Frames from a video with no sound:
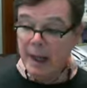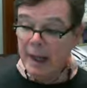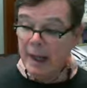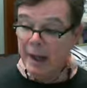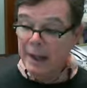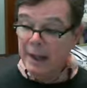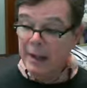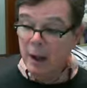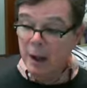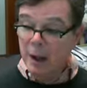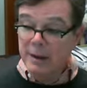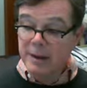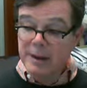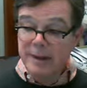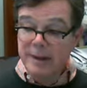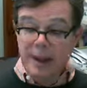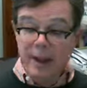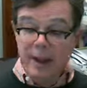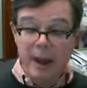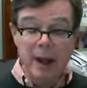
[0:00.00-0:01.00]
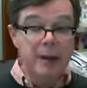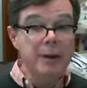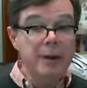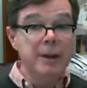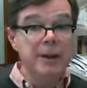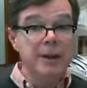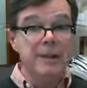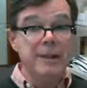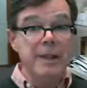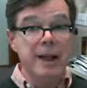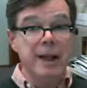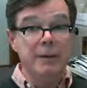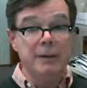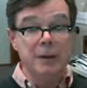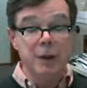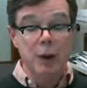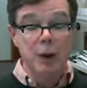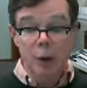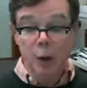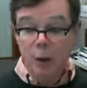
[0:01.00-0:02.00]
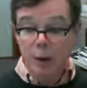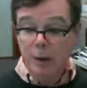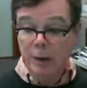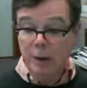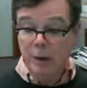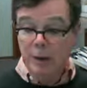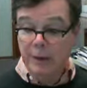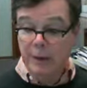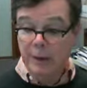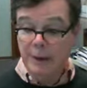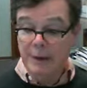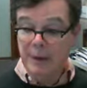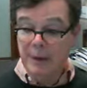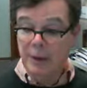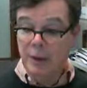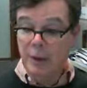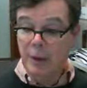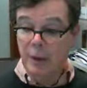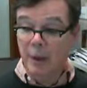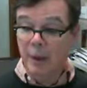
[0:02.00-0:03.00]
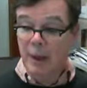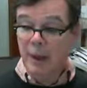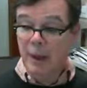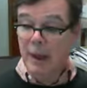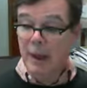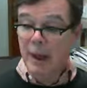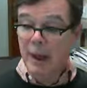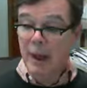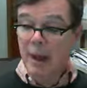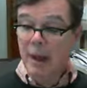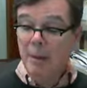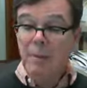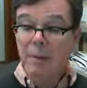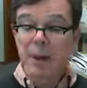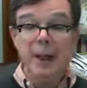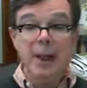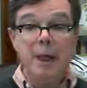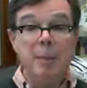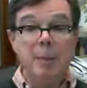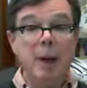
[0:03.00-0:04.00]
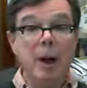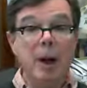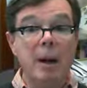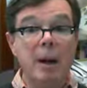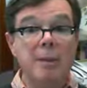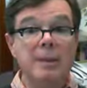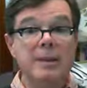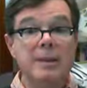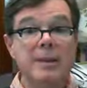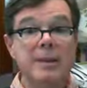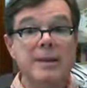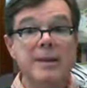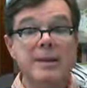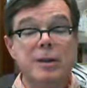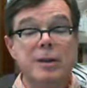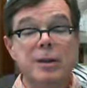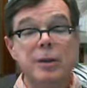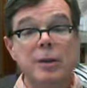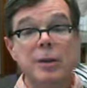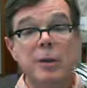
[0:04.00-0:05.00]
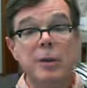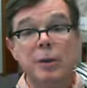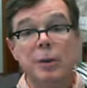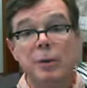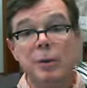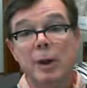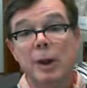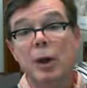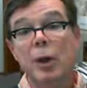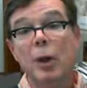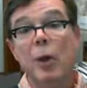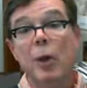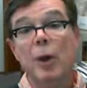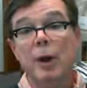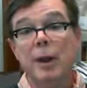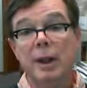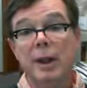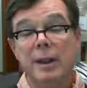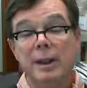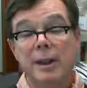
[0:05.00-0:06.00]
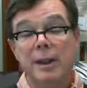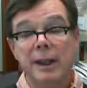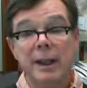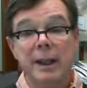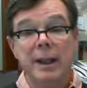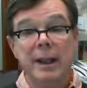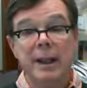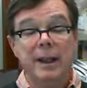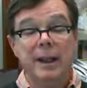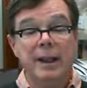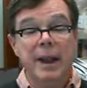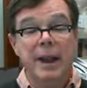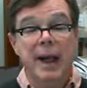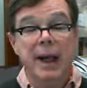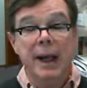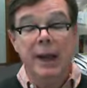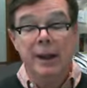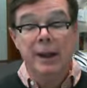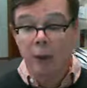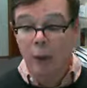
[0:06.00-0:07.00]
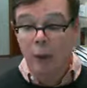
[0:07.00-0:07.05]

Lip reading: He notes that others have told this story, but he promises to record it in an